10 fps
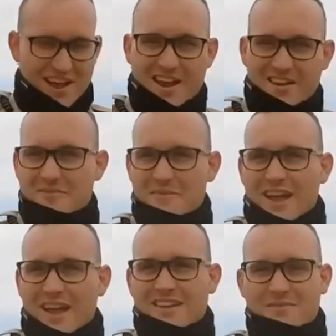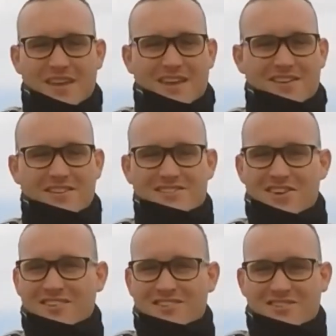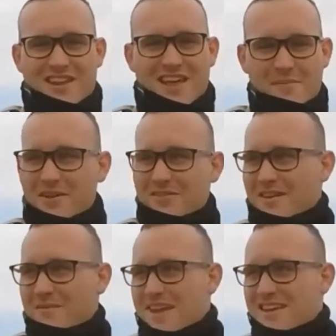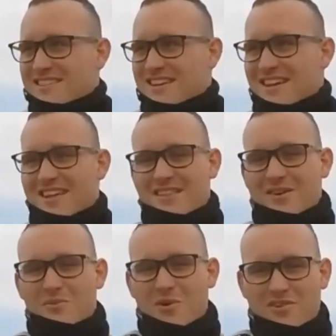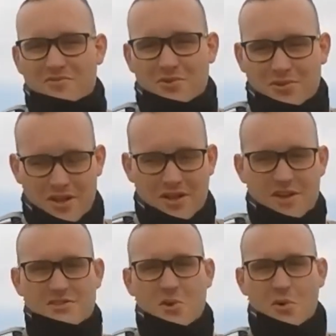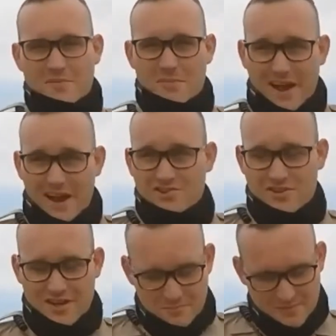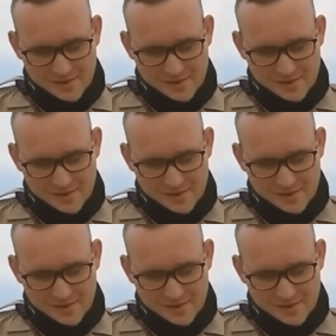Adam. I am here to talk to you today about the amazing and the wonderful Torrey Pine tree.